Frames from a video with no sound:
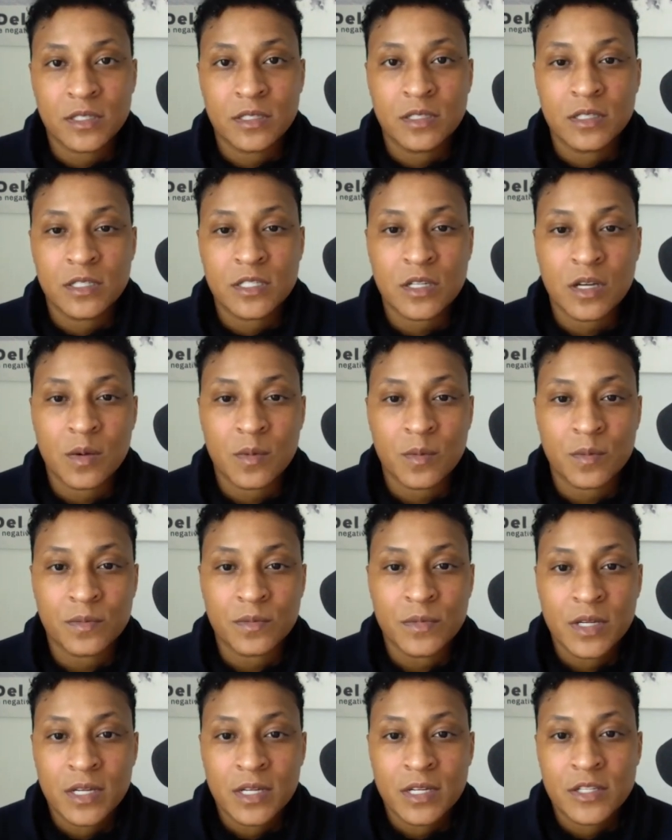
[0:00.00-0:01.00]
some
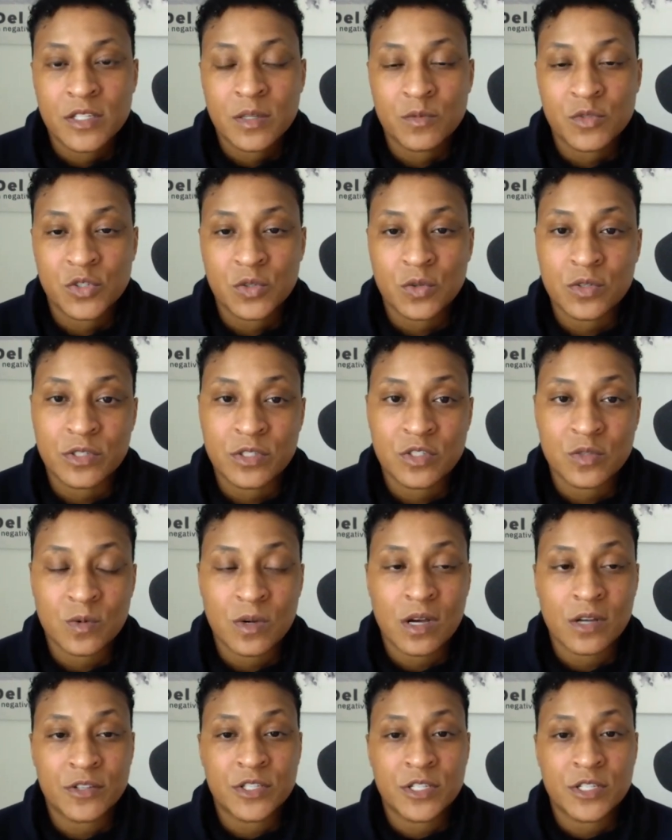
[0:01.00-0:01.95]
shorts as well.